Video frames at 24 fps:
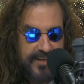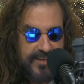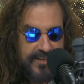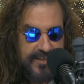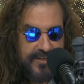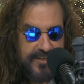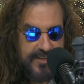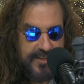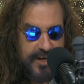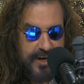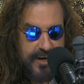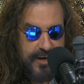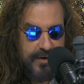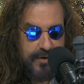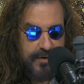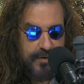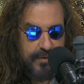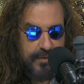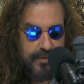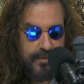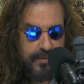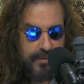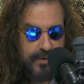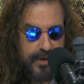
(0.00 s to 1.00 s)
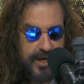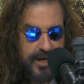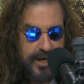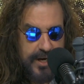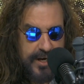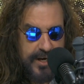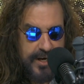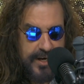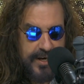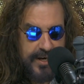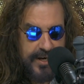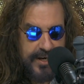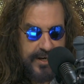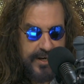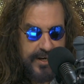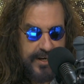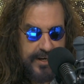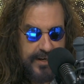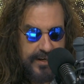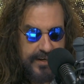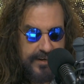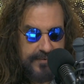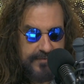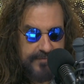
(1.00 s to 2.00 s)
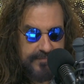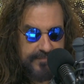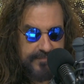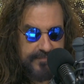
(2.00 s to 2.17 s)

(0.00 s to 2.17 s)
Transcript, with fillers: So, uh,